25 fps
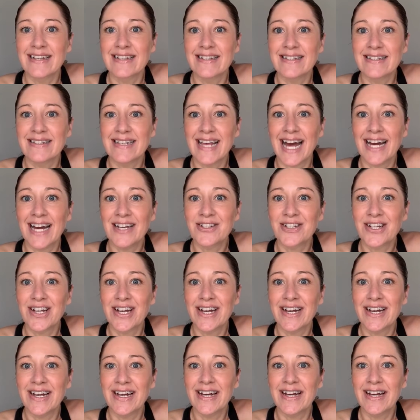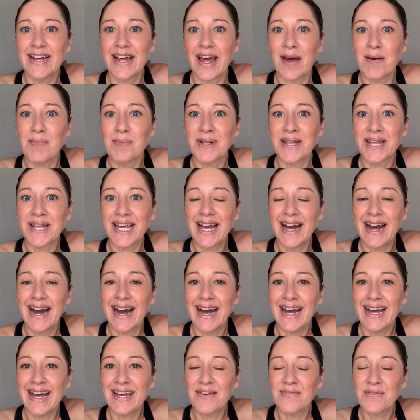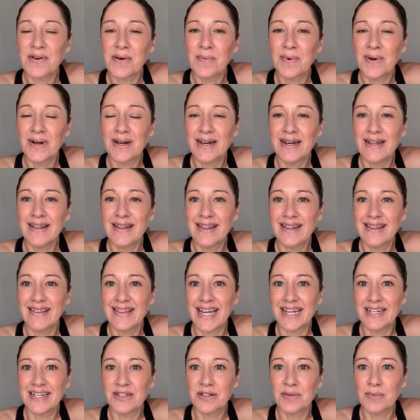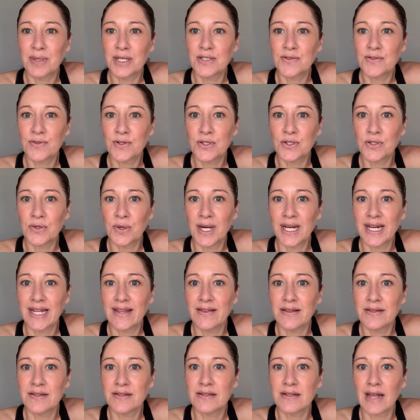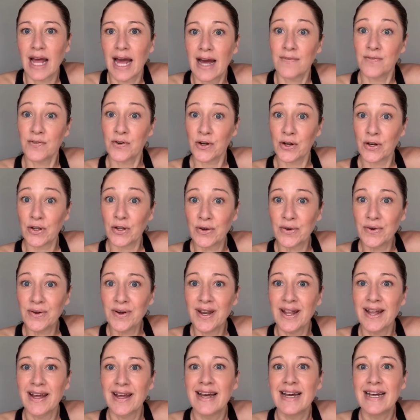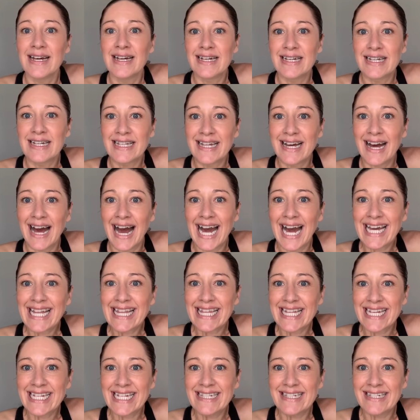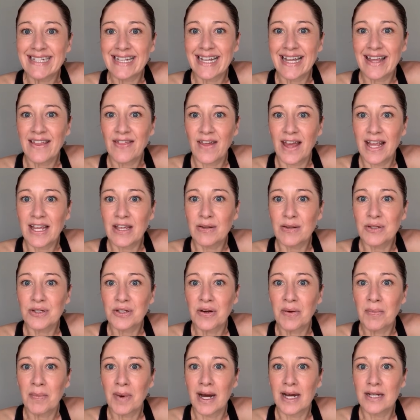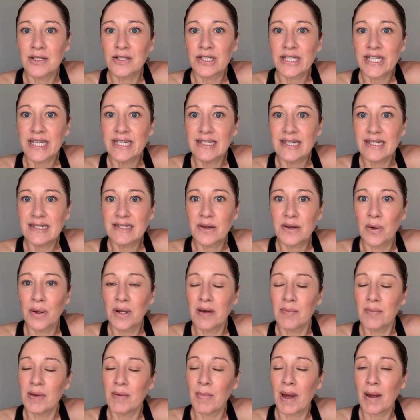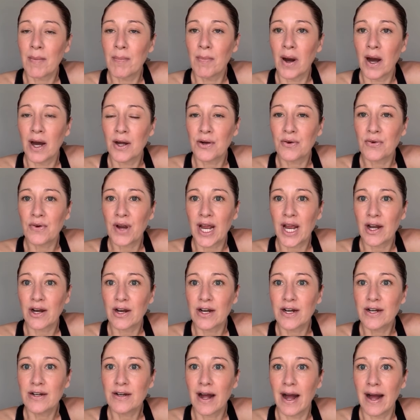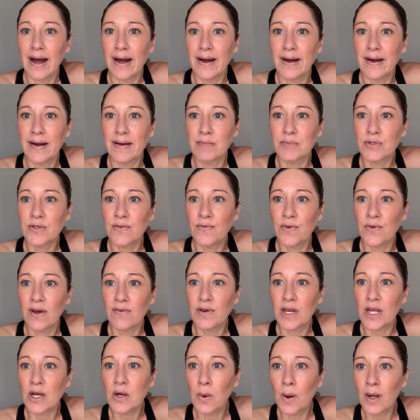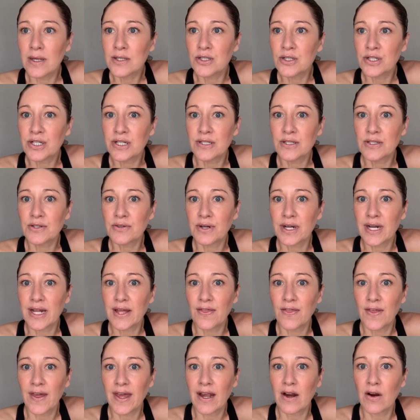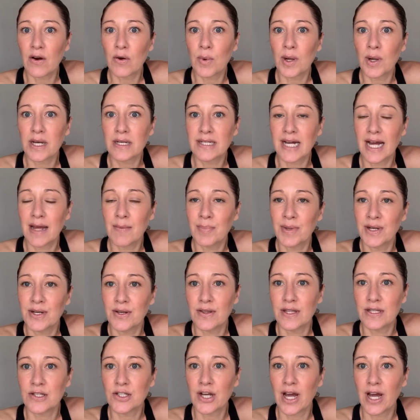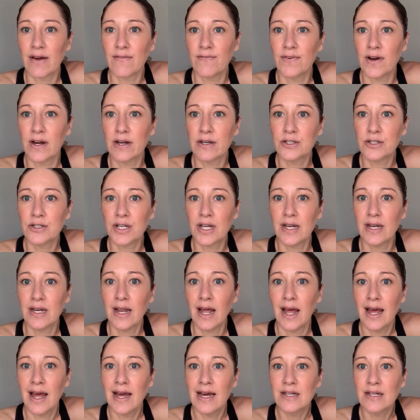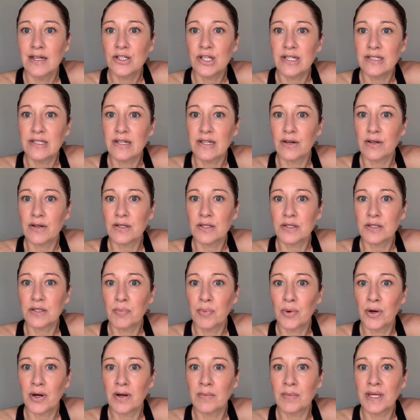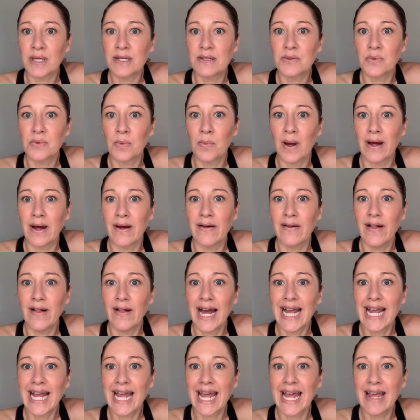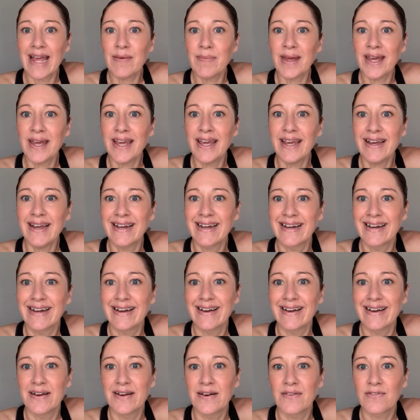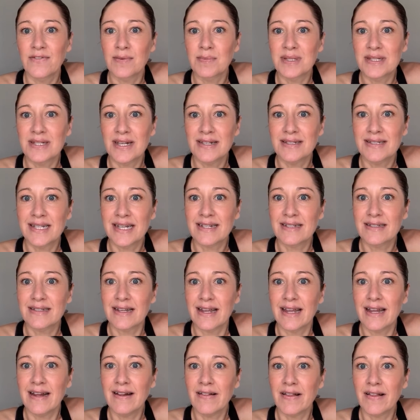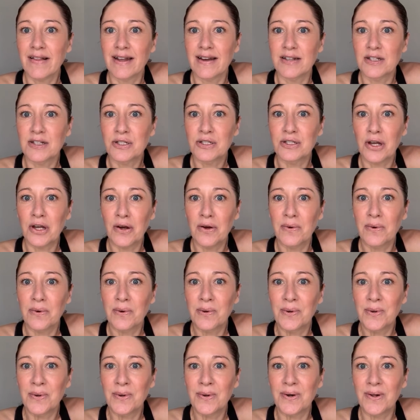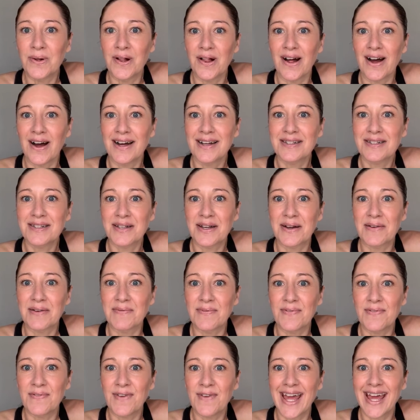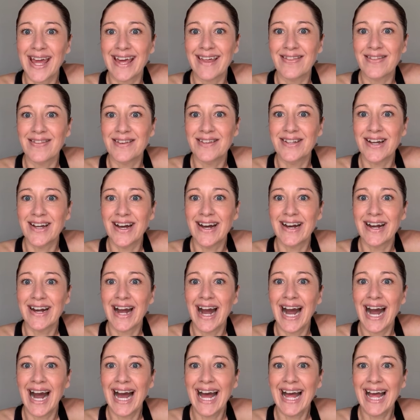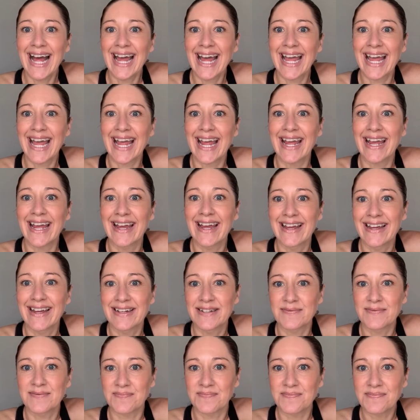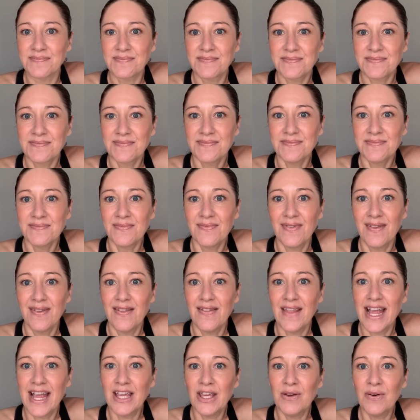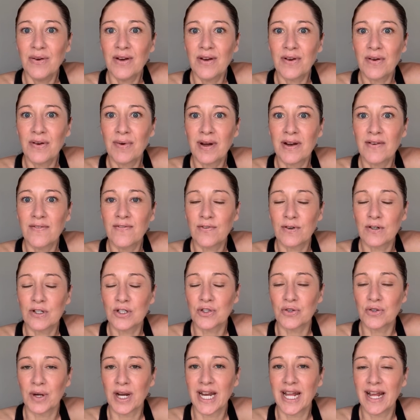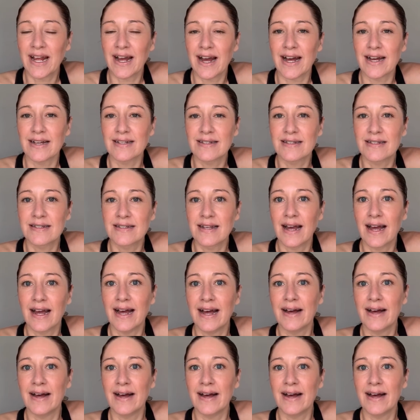Sasha, Emily, hi everyone. Thanks so much for joining this afternoon. Hi Lindsay, thank you so much. Lindsay's going to be my moderator. Um, so if you have any questions or anything or wanna type into the chat function, she's there to support me as well. Hi Amy from Sussex, England. So cool, awesome. Faith, Doug, hi. Thank you everyone for joining us.